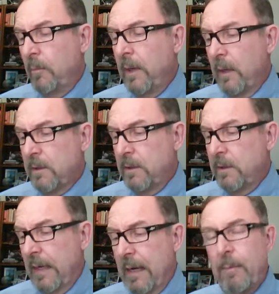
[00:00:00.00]
builds
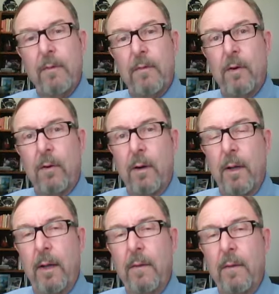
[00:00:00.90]
that type of
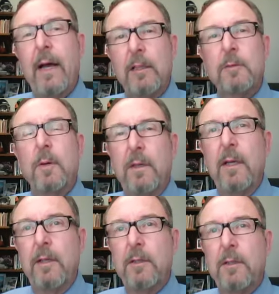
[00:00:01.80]
authority. And then
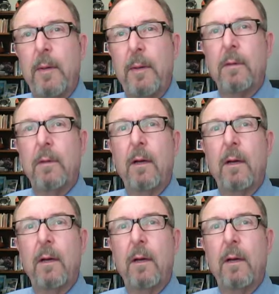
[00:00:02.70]
expertise. People